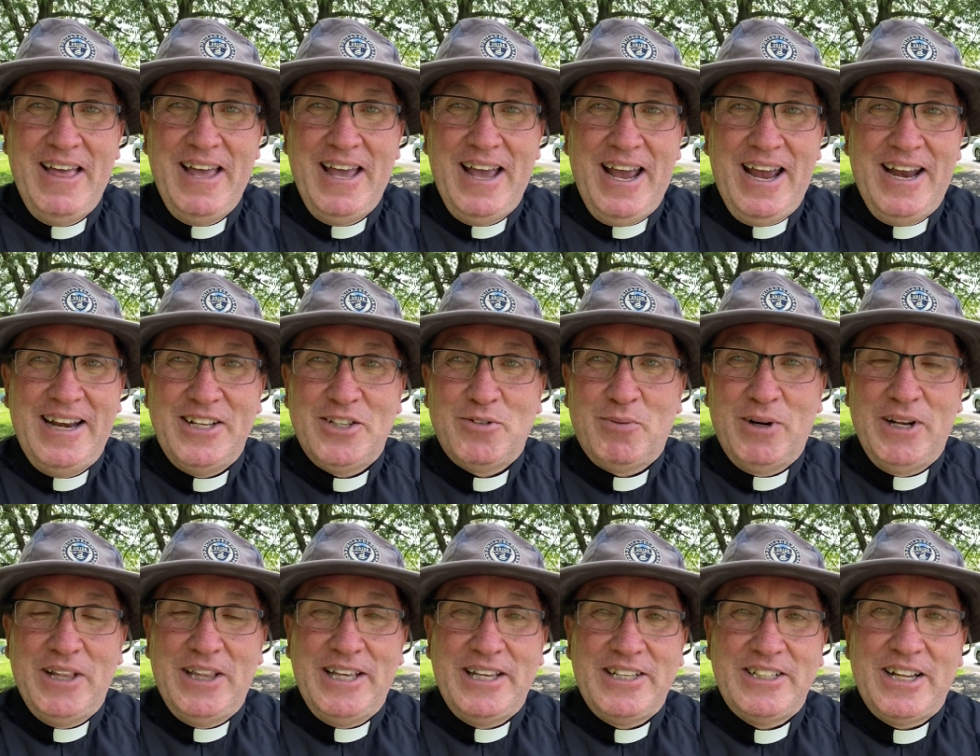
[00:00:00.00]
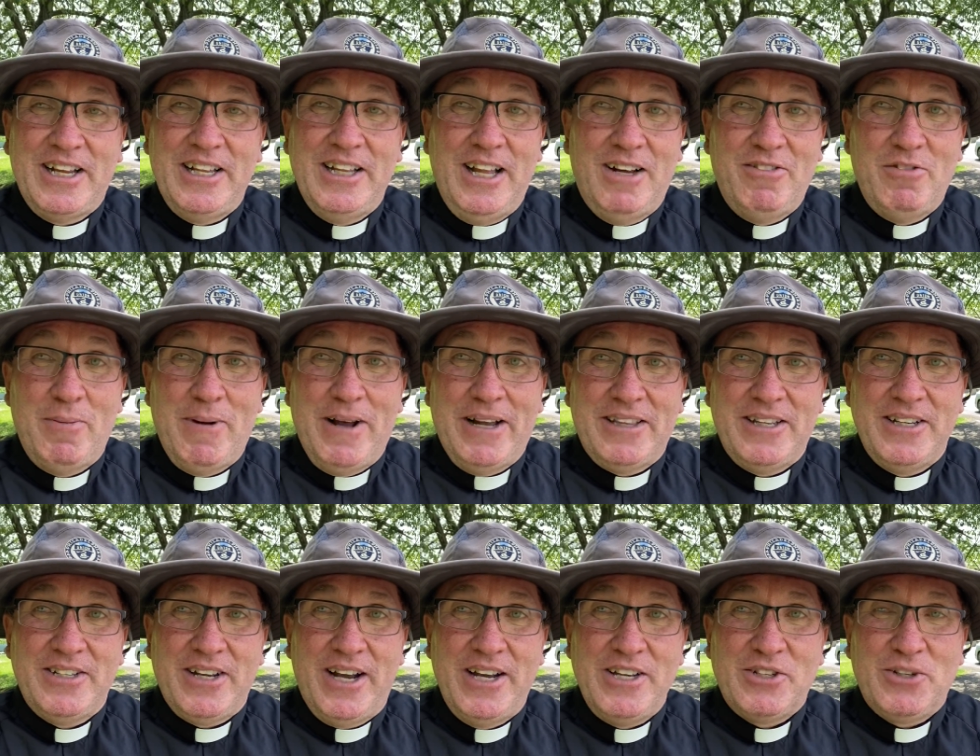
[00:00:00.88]
And it's one of the things I love about
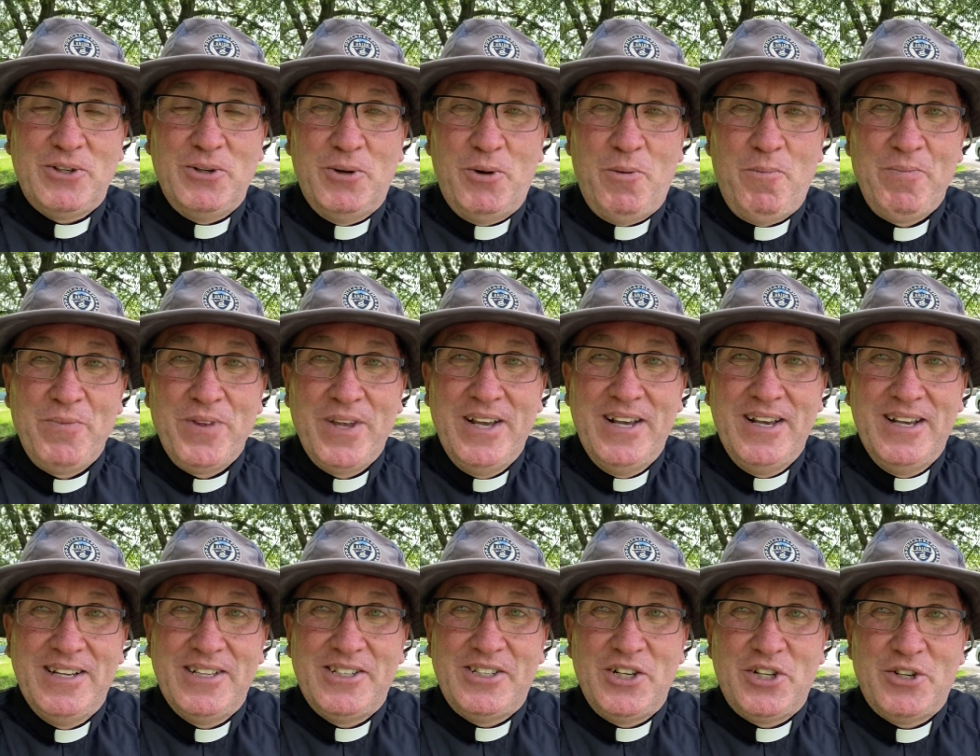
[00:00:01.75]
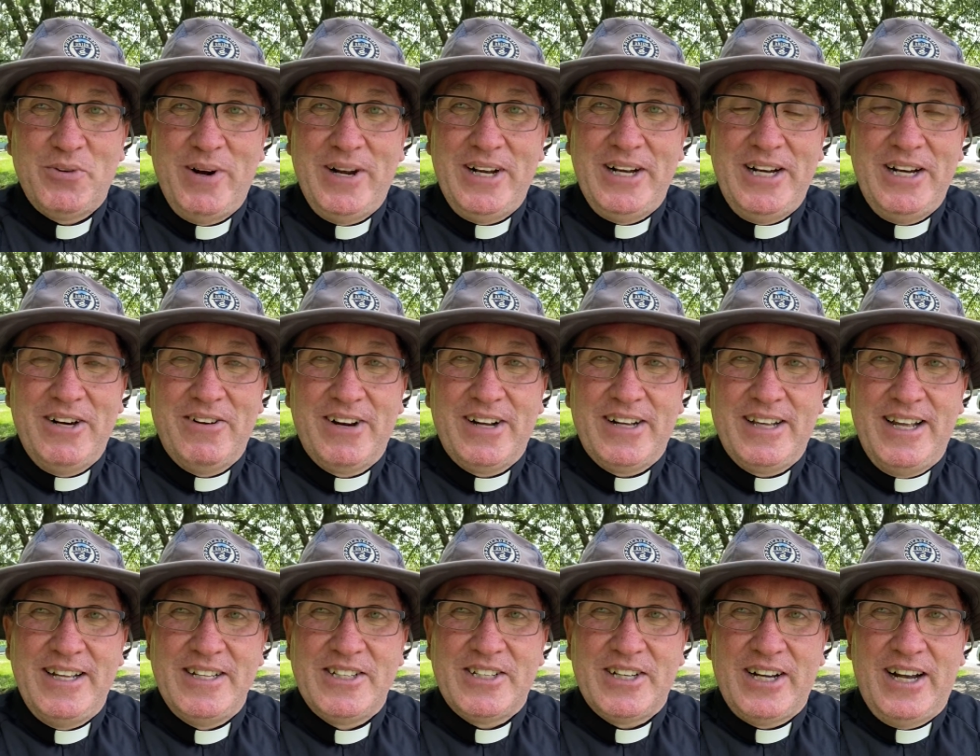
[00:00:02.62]
this high school, situated here in
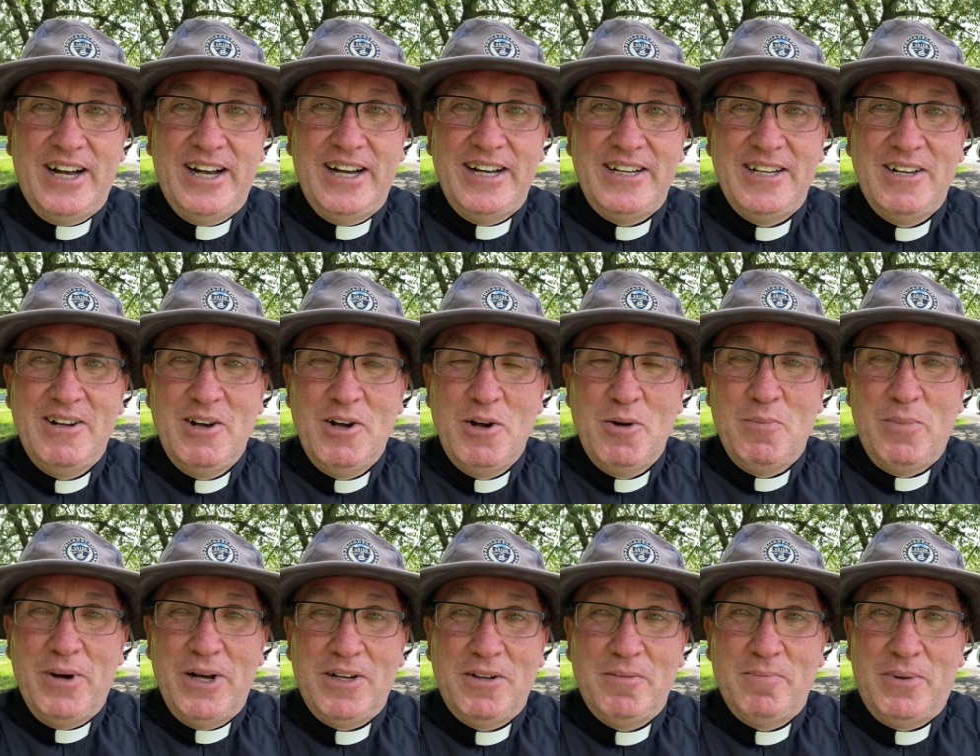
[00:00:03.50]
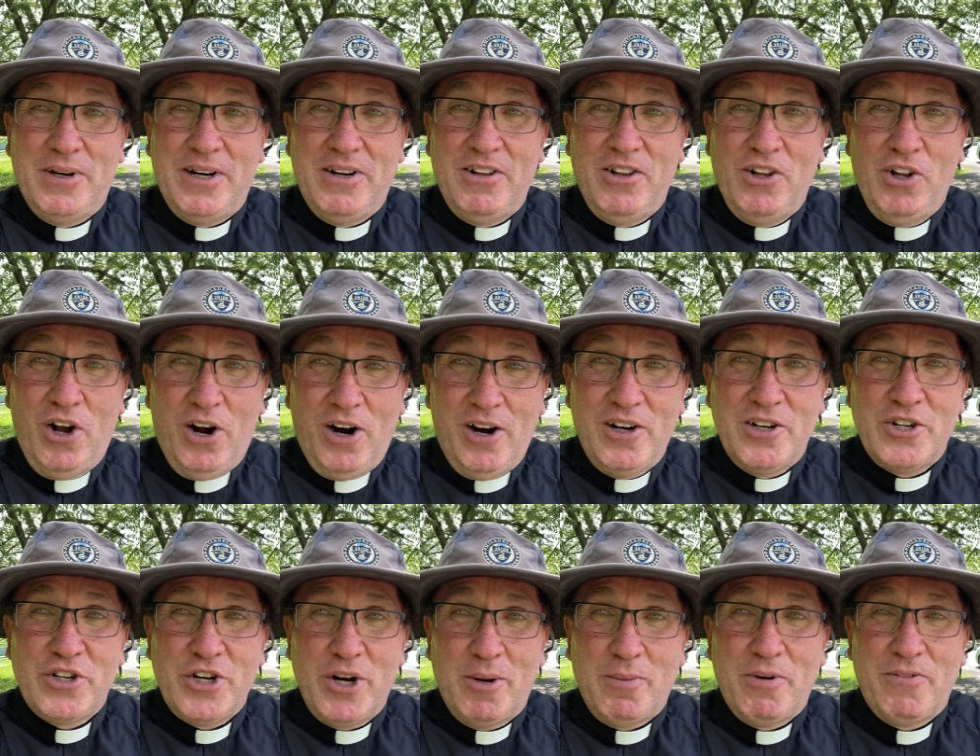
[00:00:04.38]
Glenside, but, but a
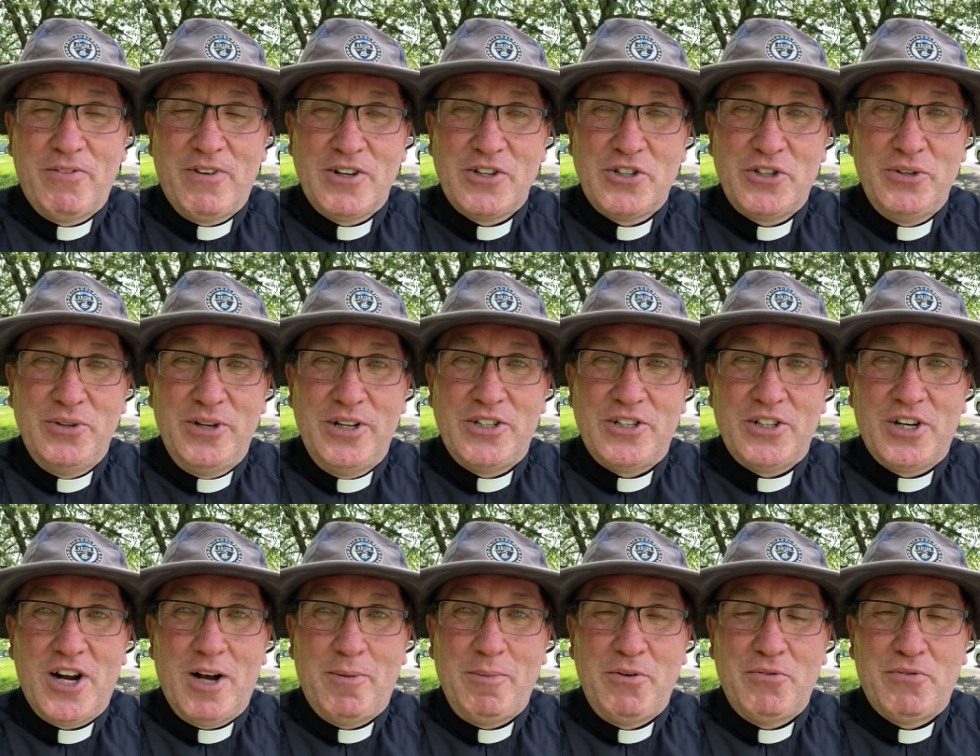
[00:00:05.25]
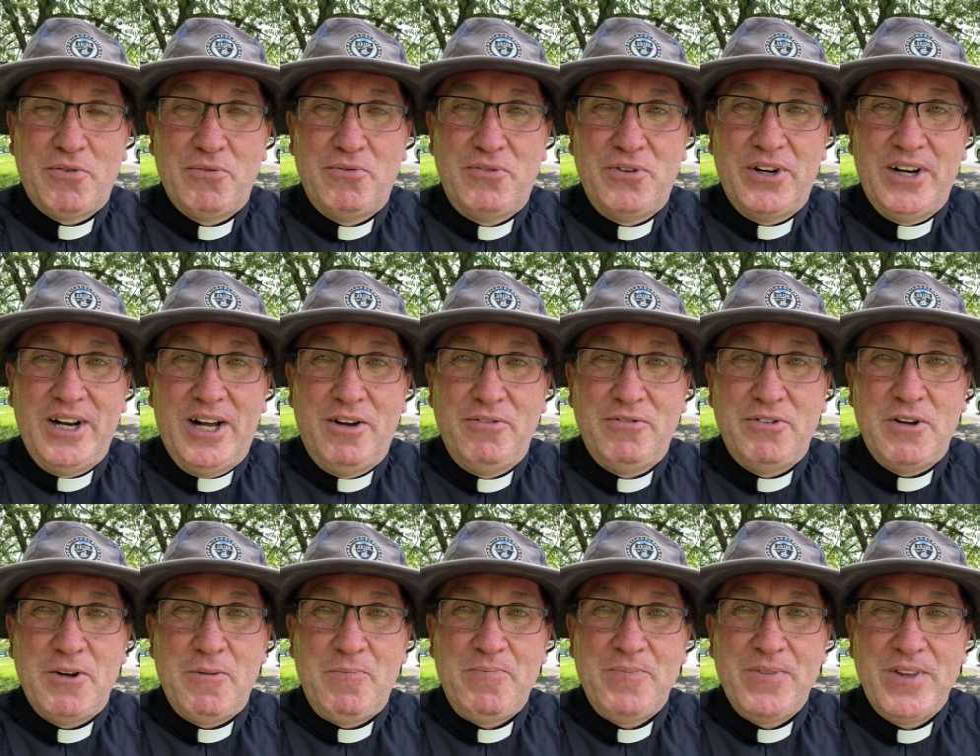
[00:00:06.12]
large number of our students are coming from
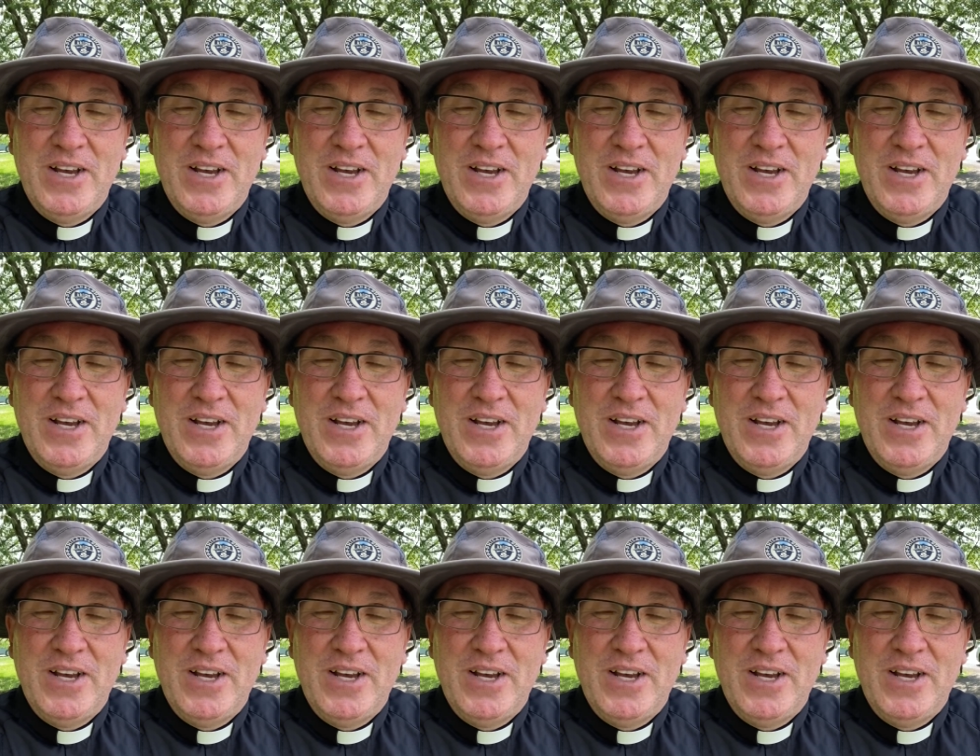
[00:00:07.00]
Philadelphia.